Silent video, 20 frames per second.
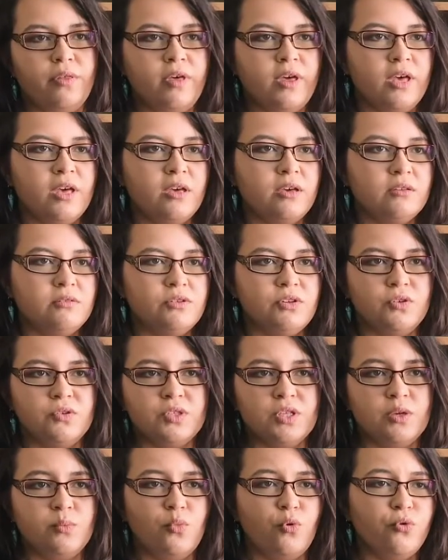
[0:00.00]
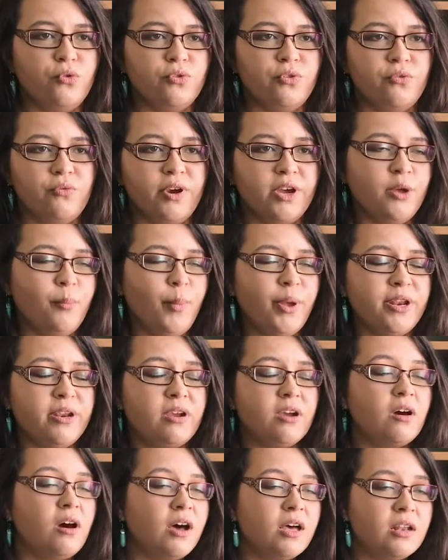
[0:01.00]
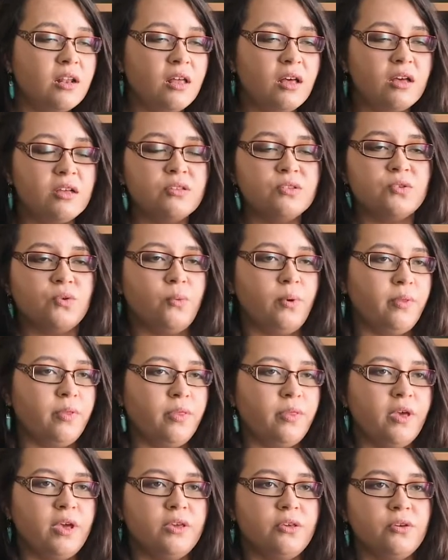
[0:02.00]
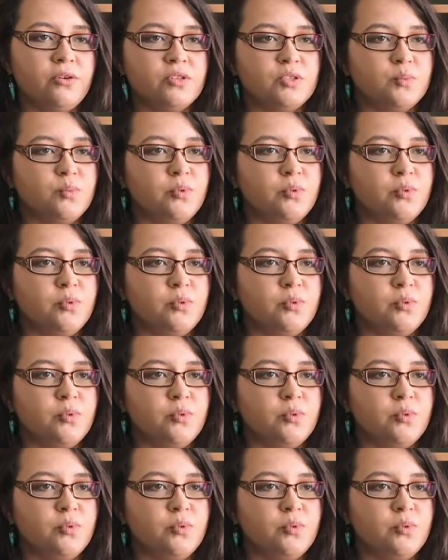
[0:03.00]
they're using more than the recommended guidelines or whether their use